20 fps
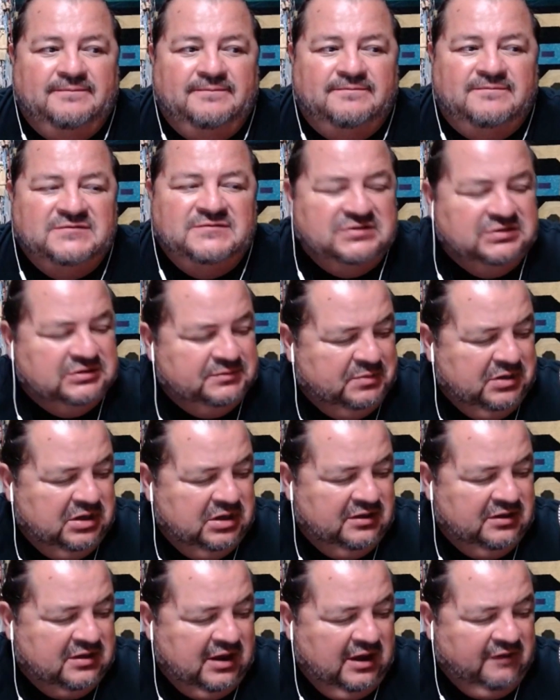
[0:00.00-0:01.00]
just
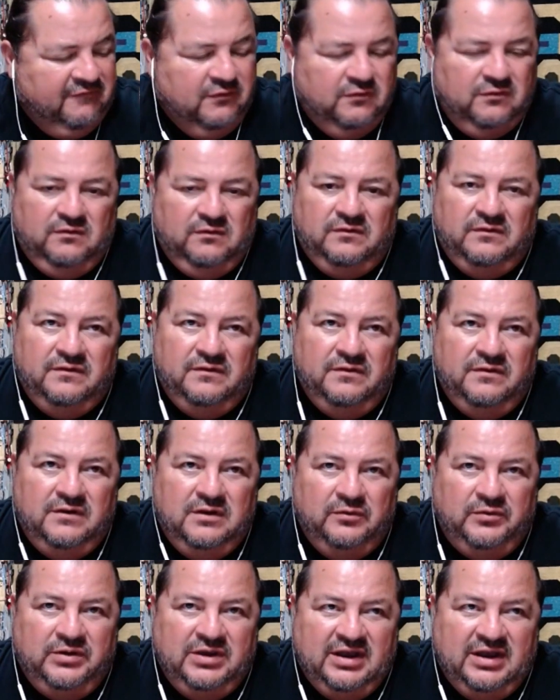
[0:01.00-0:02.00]
being thankful
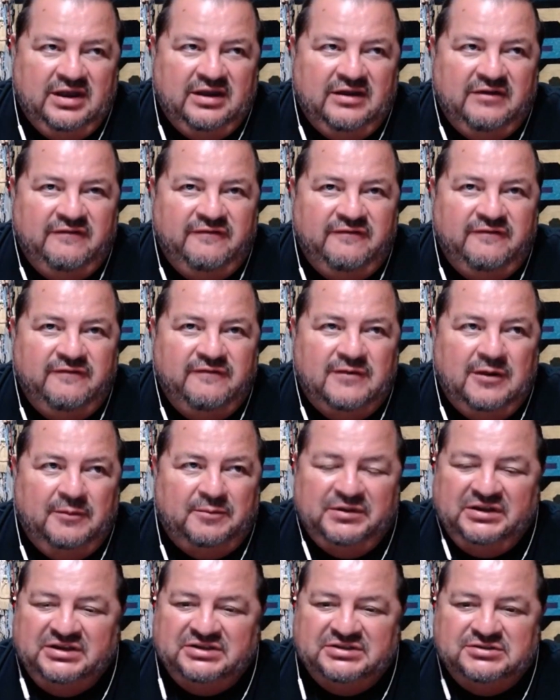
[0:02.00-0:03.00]
that we have a
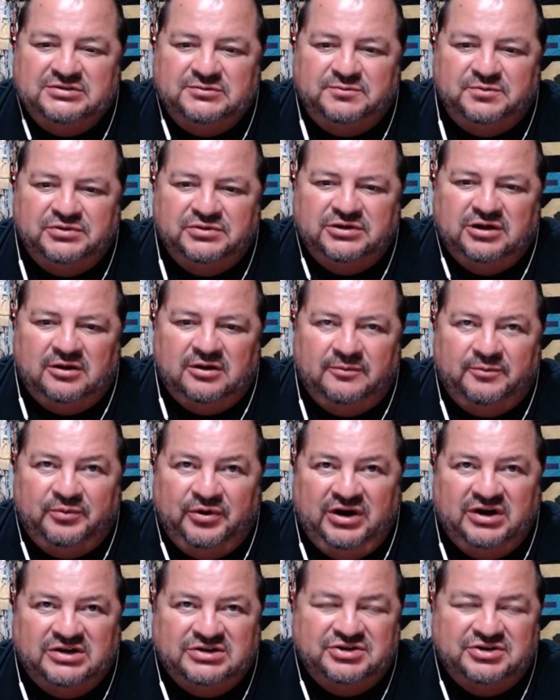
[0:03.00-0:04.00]
place to put our
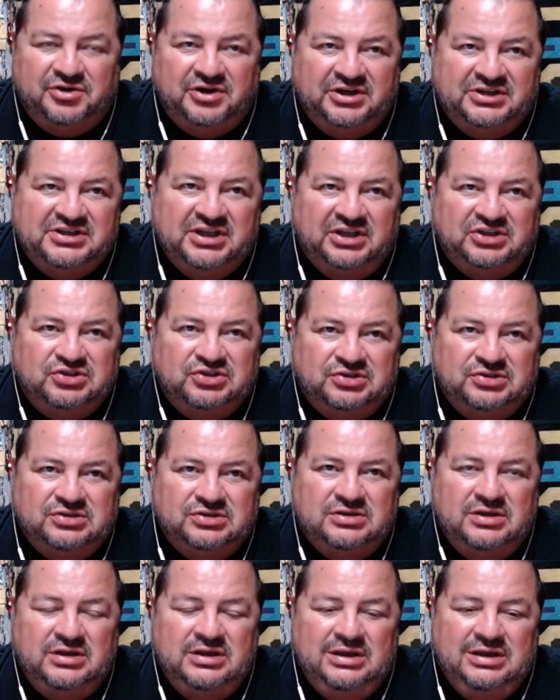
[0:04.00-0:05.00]
prayers and our
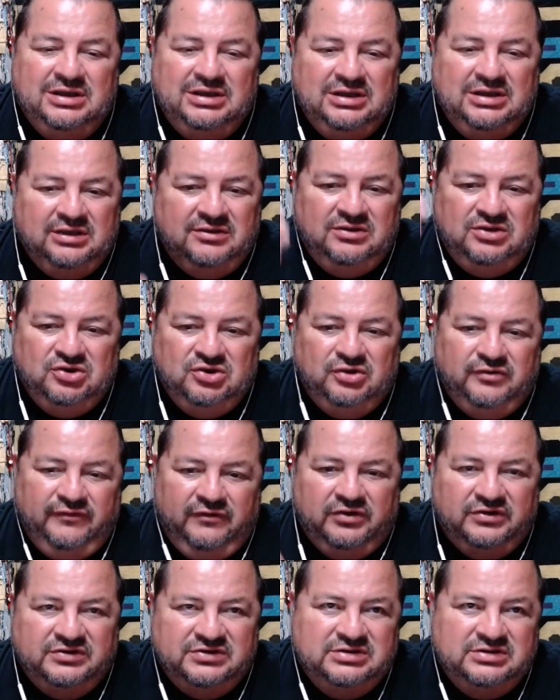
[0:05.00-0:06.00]
intentions in the
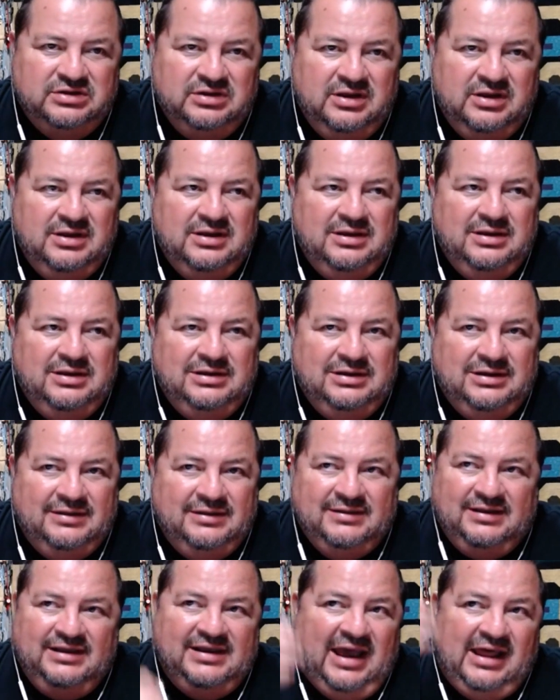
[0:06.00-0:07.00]
universe,
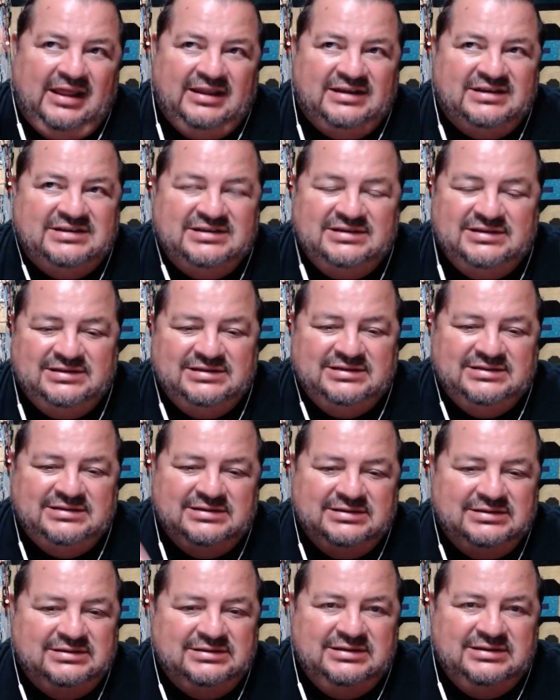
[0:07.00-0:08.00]
in the
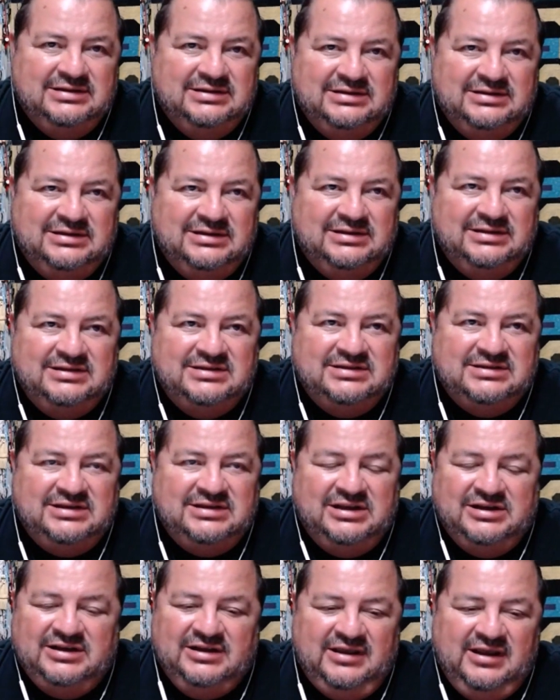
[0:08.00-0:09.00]
galaxies, in the
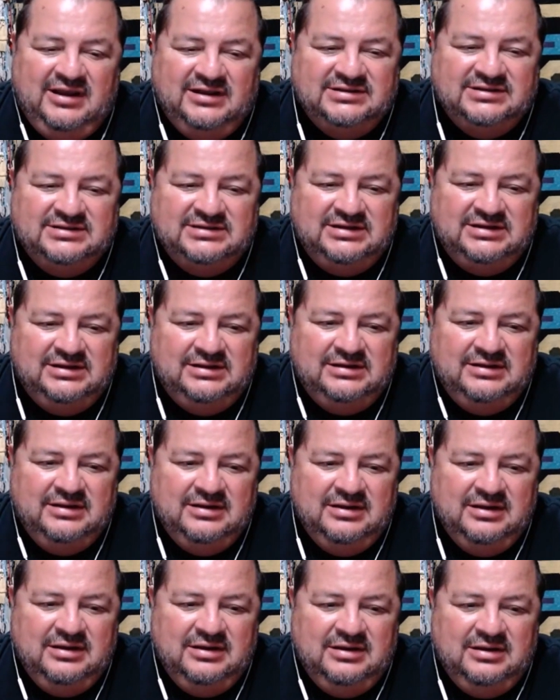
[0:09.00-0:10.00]
seen and the unseen.
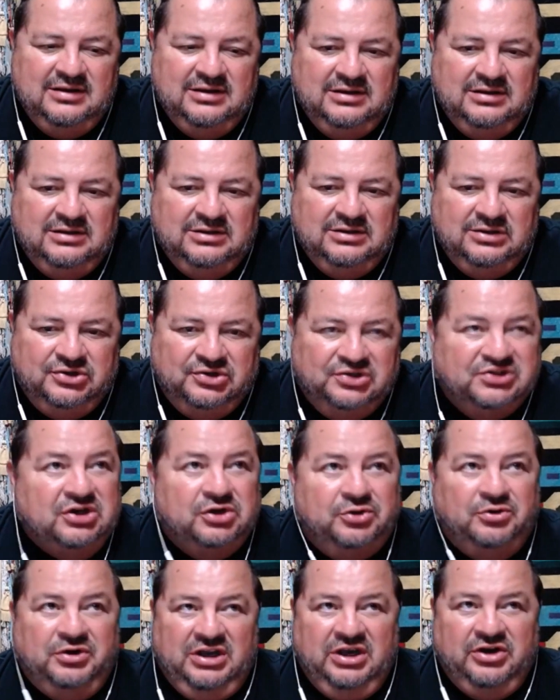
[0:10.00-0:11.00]
There is a
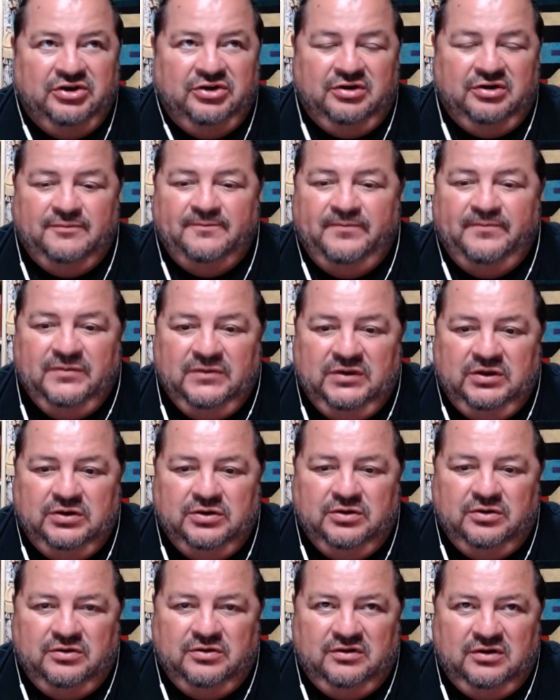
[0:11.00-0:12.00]
creator, you
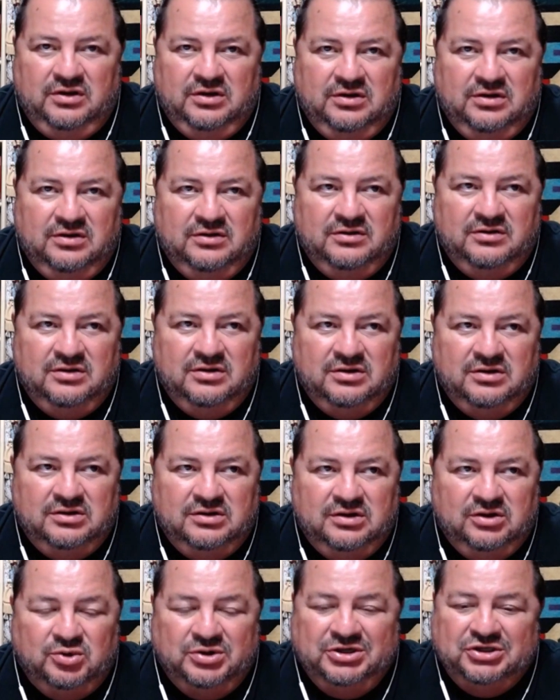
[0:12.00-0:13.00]
know,
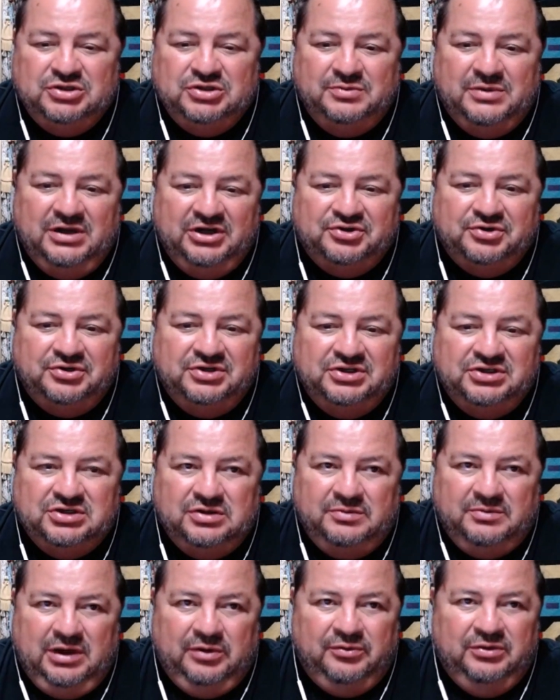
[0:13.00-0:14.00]
according to my
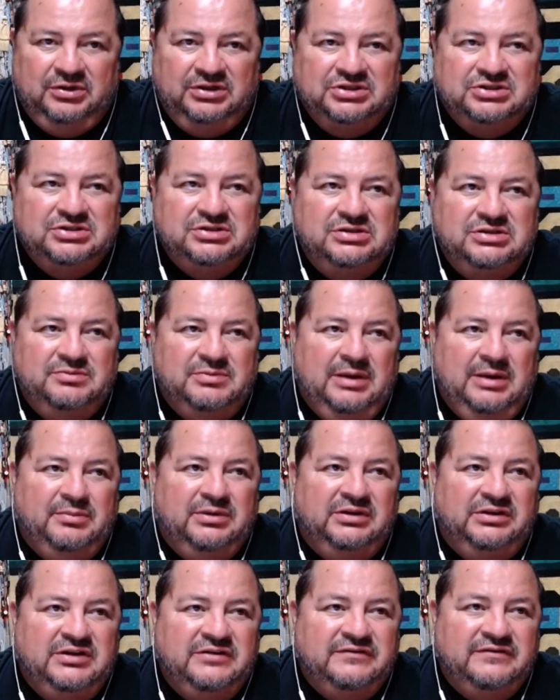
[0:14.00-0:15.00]
tradition, my religion, and my
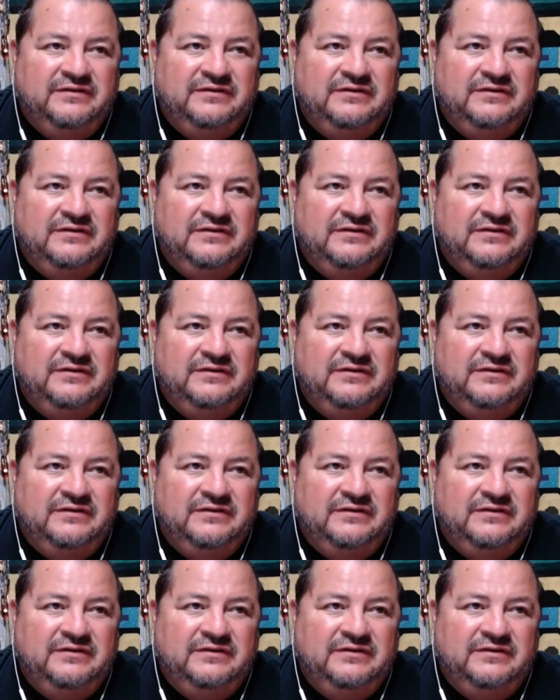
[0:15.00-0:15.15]
beliefs,